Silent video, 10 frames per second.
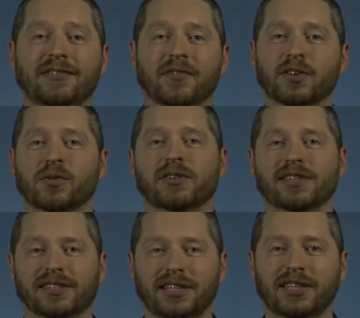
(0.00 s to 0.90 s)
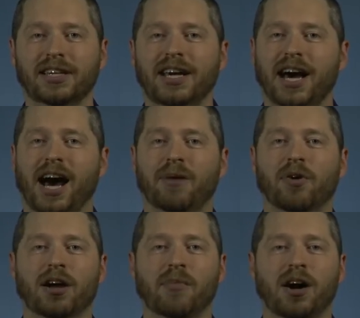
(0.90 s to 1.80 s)
virtual assistant. I
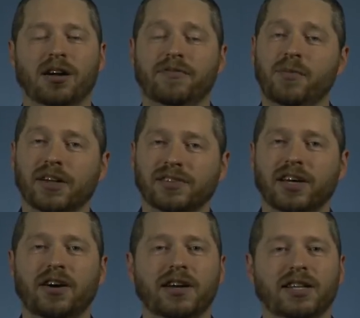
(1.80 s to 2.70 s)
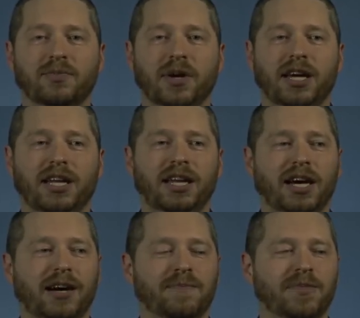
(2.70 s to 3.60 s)
brought him on a few months ago, and it's been
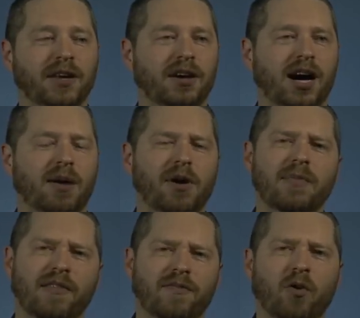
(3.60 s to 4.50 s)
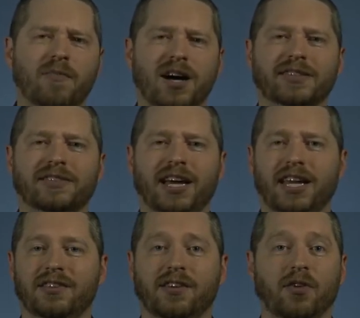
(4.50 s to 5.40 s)
uh, uh, probably about four months, and
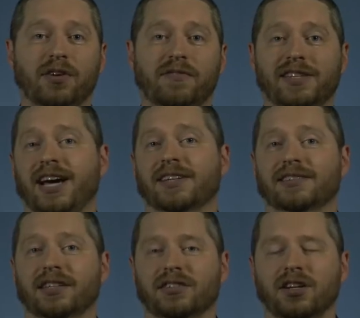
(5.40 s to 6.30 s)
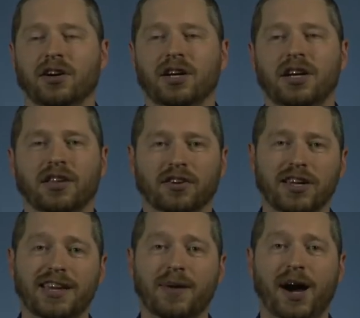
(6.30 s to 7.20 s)
it's going fantastic. So, the great
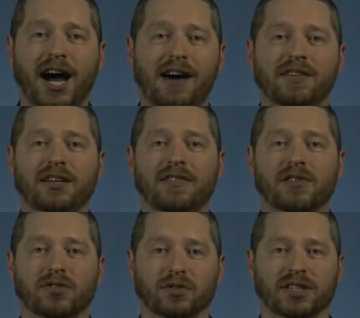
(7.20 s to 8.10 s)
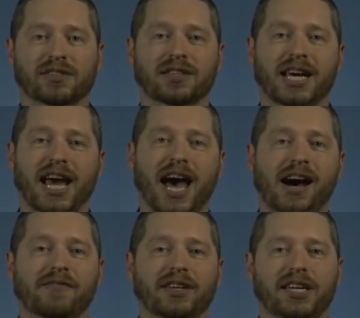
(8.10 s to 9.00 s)
thing about having the virtual assistant that I
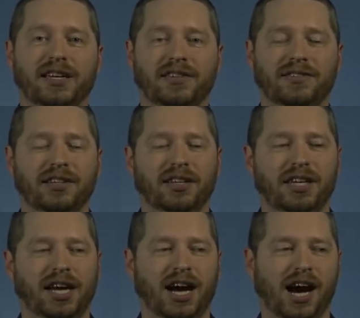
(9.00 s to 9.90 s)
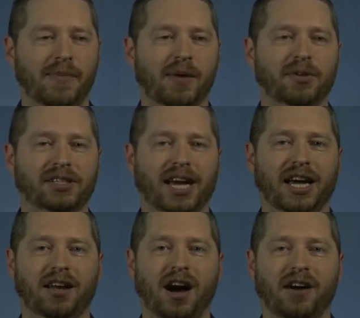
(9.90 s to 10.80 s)
have is uh, I'm able to
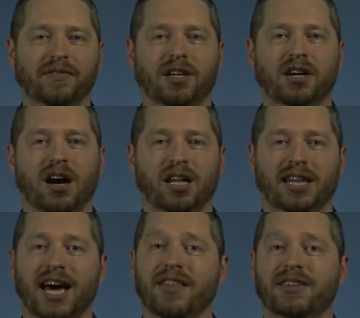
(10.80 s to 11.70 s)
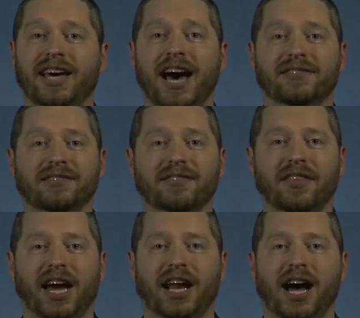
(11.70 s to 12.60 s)
hand off a lot of the tasks
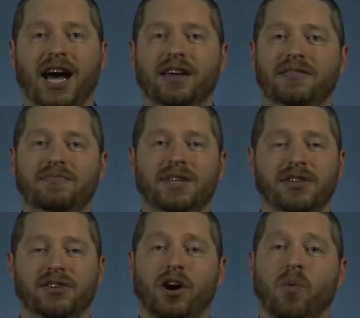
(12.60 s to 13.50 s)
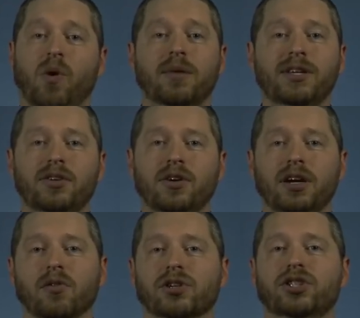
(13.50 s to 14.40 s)
that I either don't want to be doing
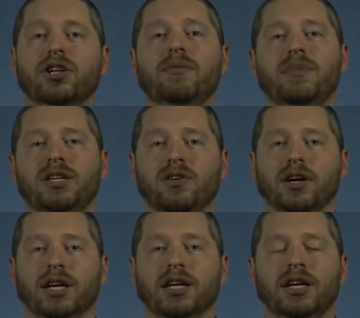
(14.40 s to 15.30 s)
or shouldn't be doing.